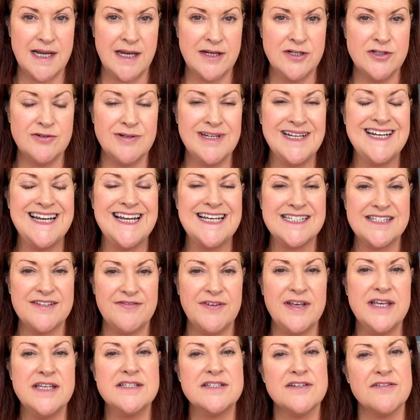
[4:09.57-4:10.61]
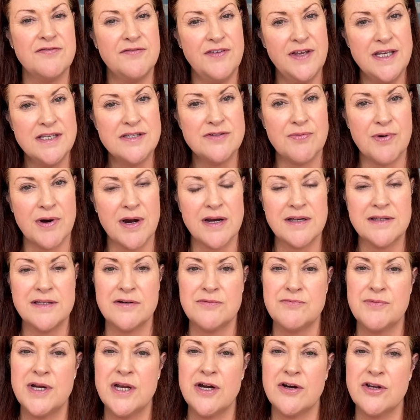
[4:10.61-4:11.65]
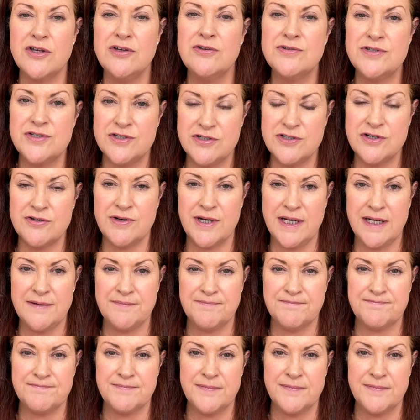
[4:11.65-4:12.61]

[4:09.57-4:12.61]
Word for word: and doing less face to face work than we are used to doing,